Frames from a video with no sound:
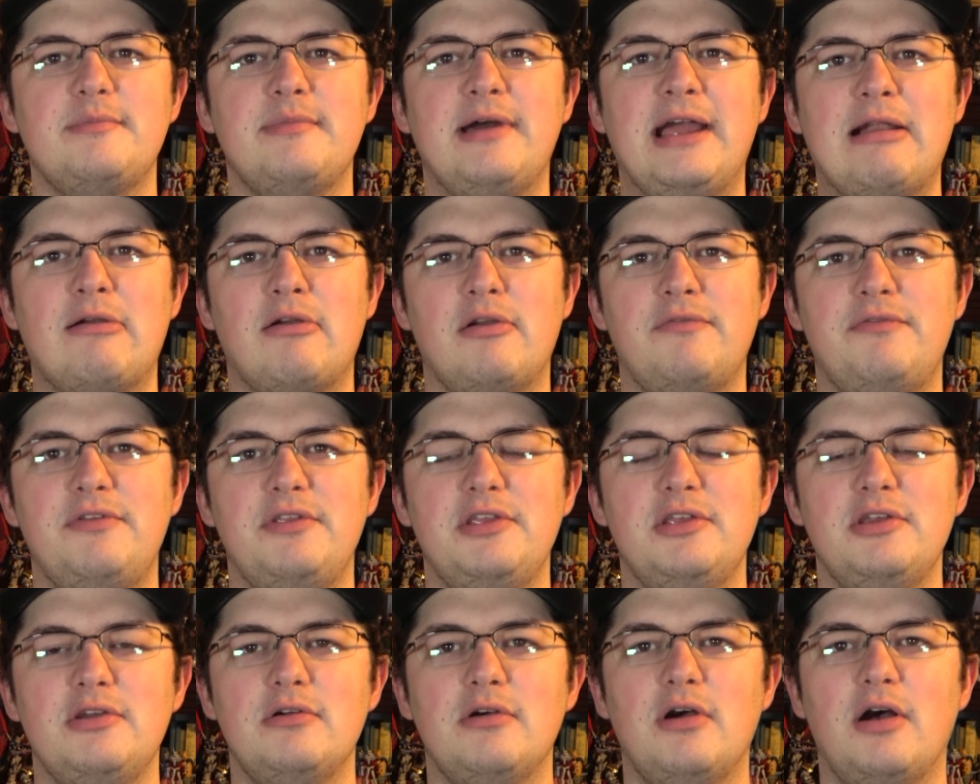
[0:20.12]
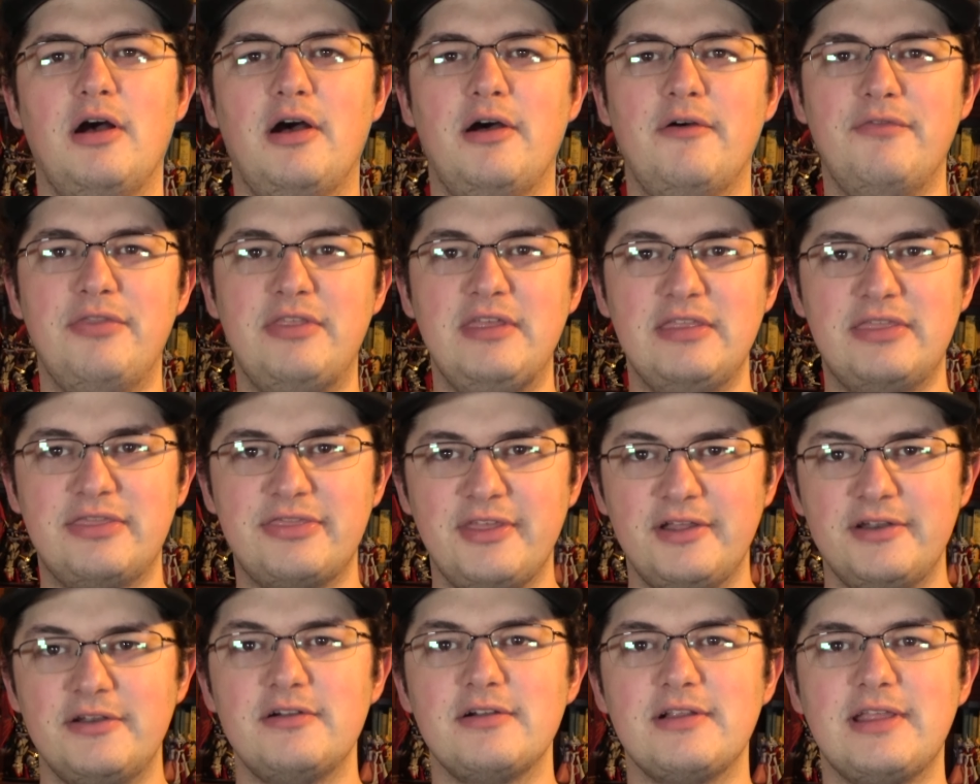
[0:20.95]
to my review of the
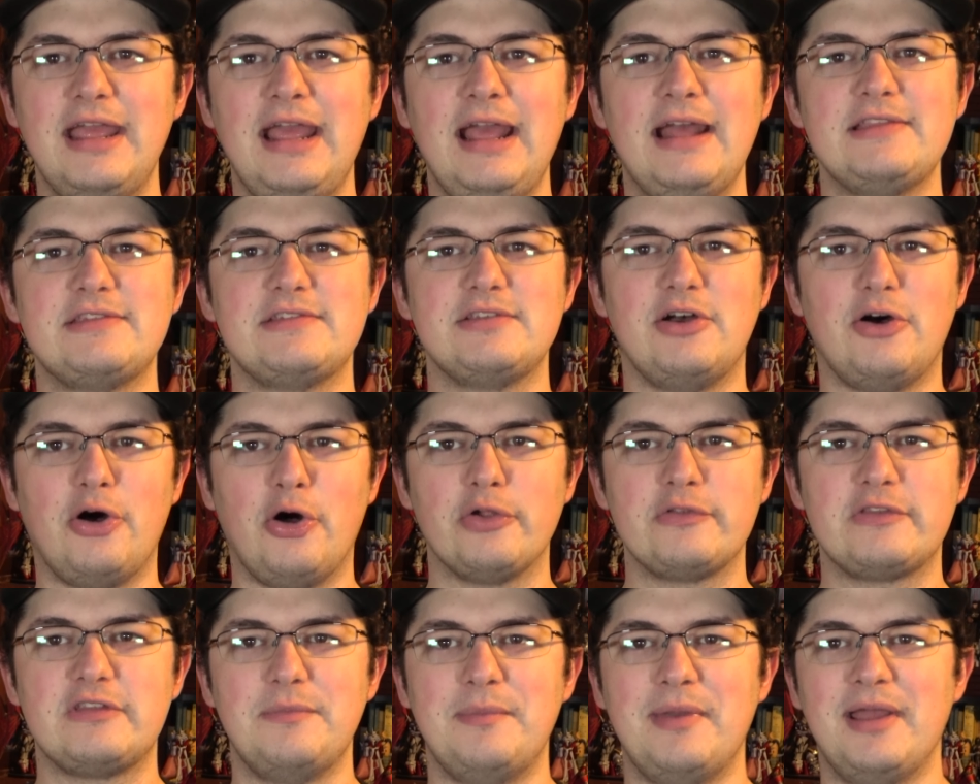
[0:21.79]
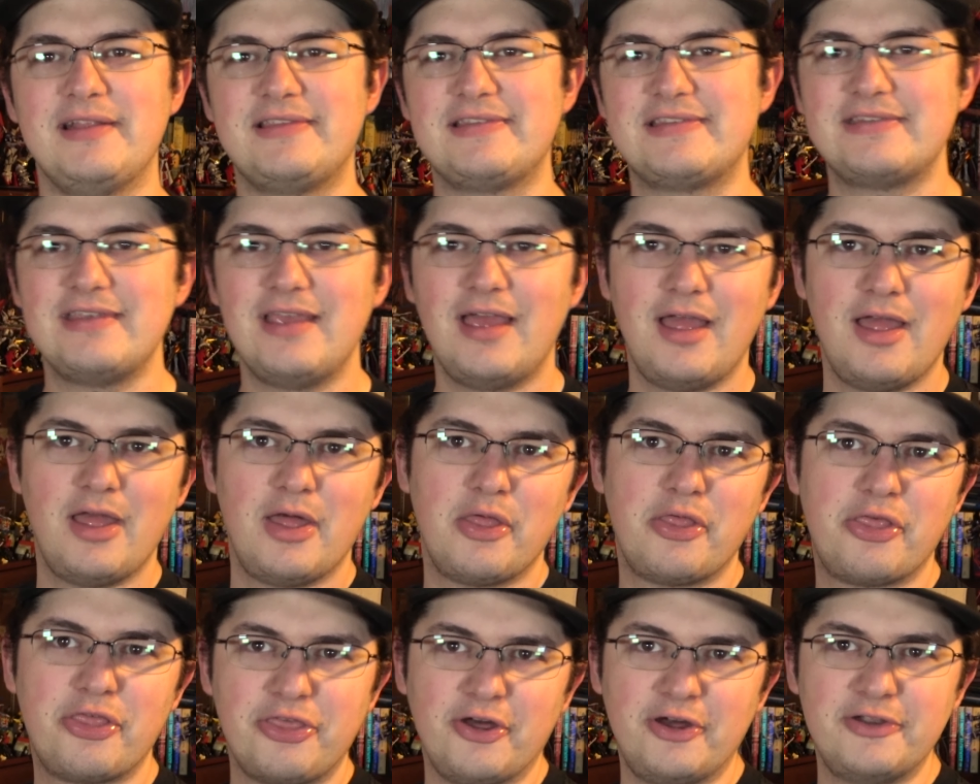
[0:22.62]
Thundercats Ultimates
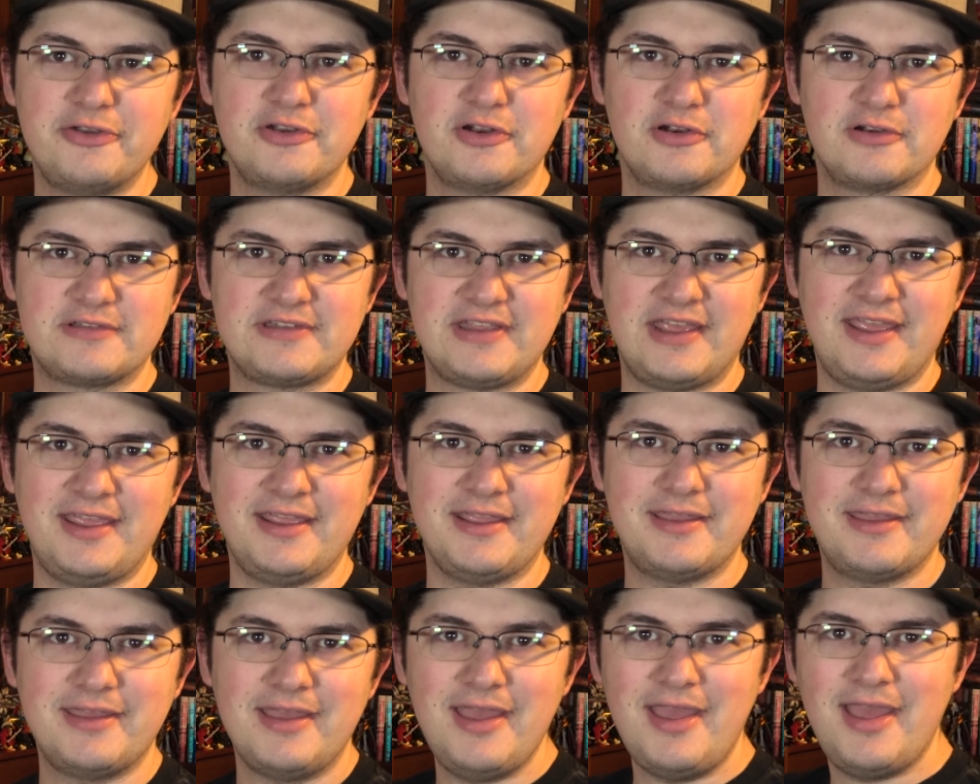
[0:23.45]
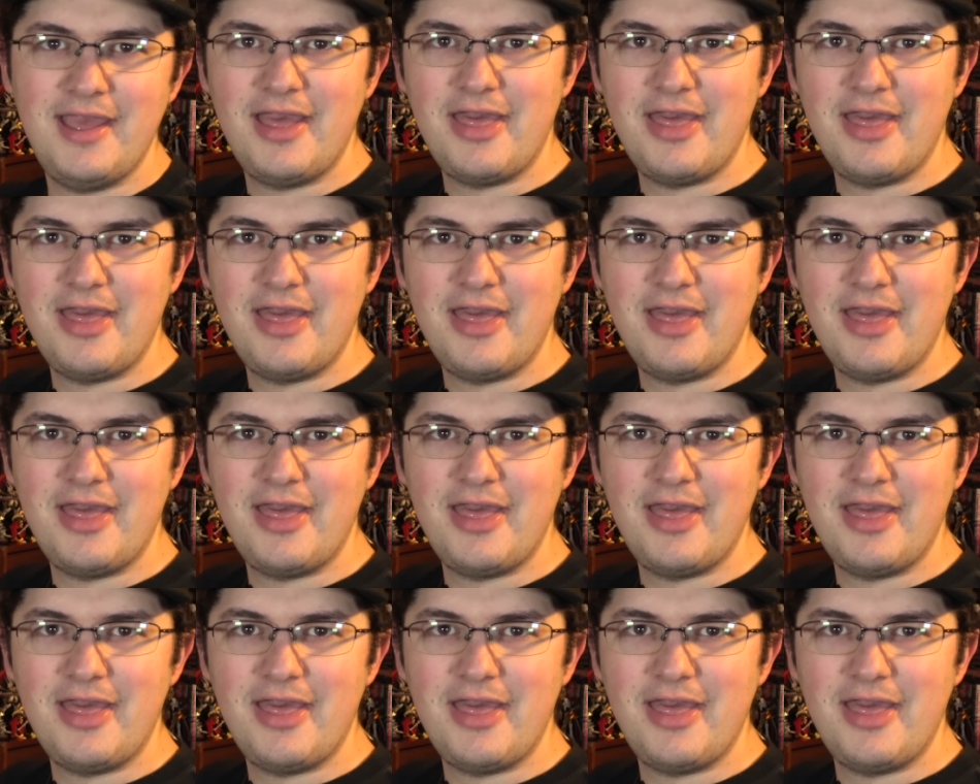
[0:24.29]
Thunder Tank.